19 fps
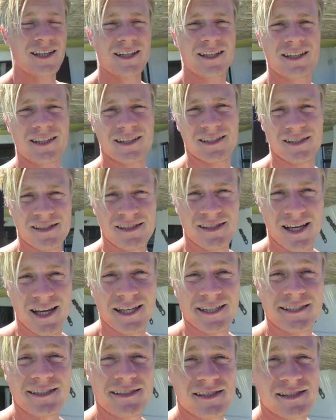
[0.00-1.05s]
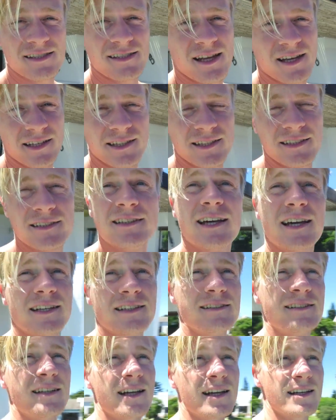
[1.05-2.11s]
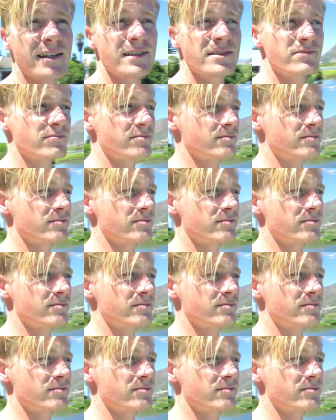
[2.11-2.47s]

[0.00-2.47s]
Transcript: It is a stunning day today.